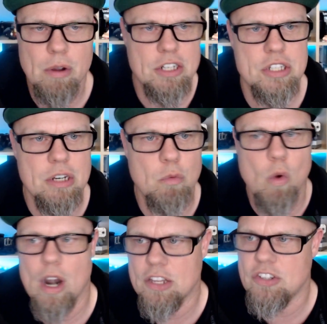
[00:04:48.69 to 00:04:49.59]
I just didn't
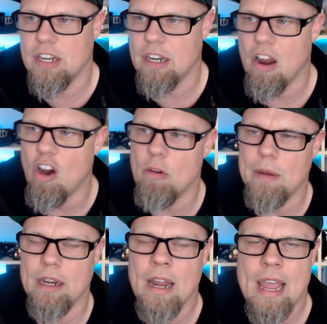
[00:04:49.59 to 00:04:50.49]
want to sit at home.
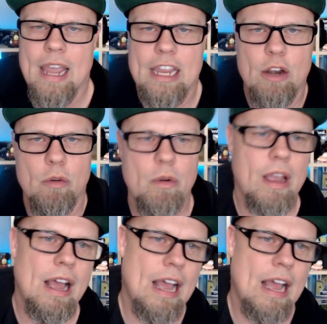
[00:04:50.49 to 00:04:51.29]
And, you know,